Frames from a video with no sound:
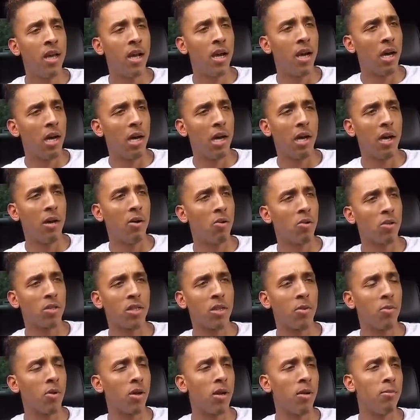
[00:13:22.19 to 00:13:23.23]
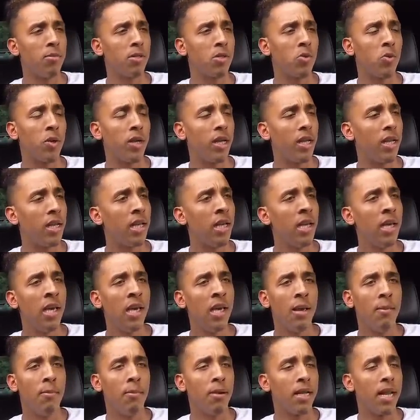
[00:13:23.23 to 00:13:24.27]
Uh, or somewhere in between
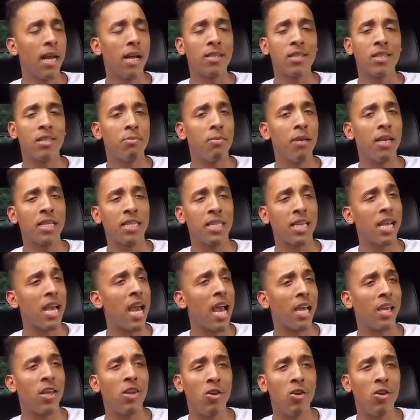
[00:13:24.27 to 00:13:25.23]
but that was as big as it got.